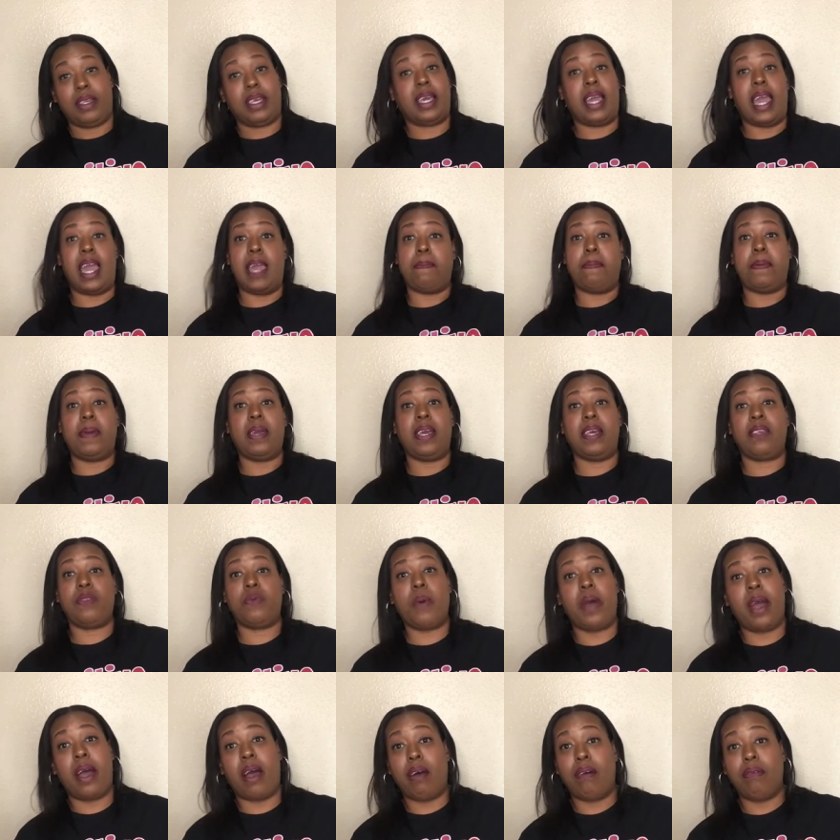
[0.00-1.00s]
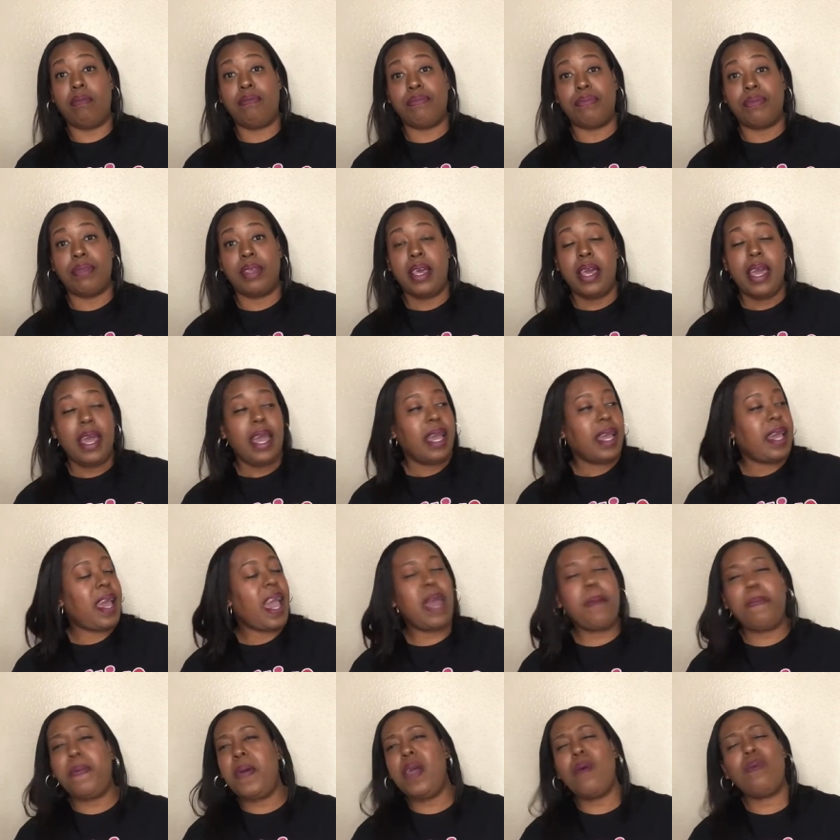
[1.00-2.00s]
kp as well
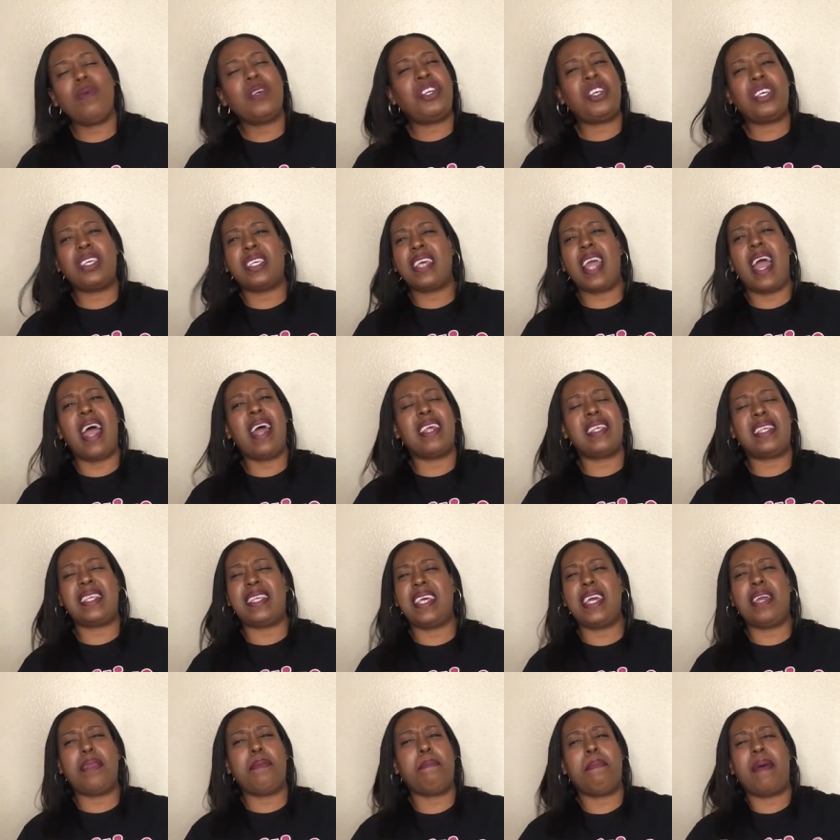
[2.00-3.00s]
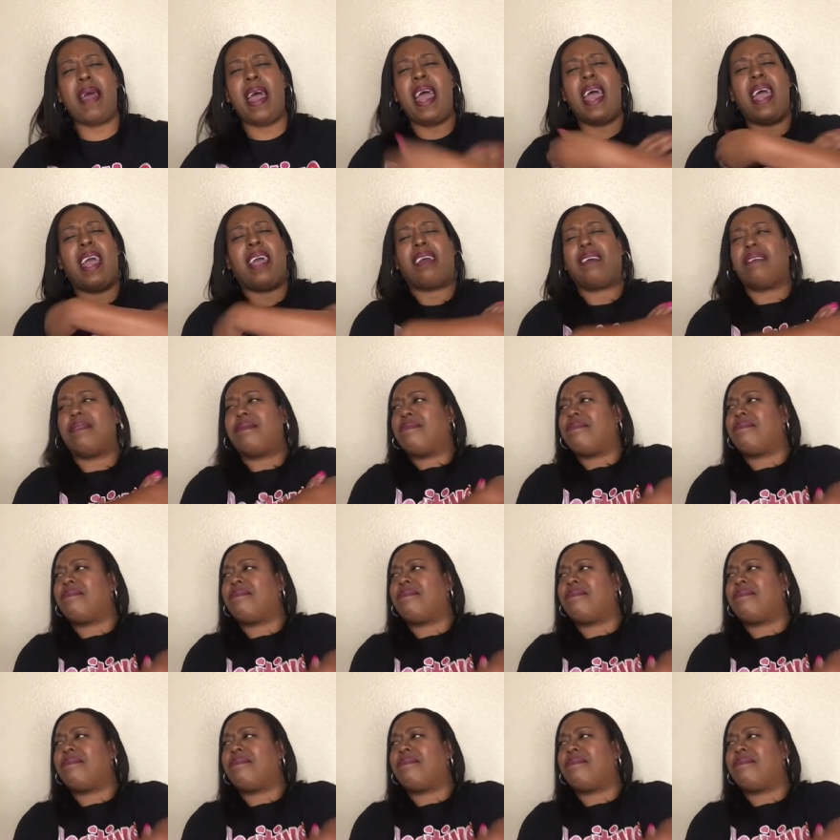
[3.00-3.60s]
kp was just kind of sitting back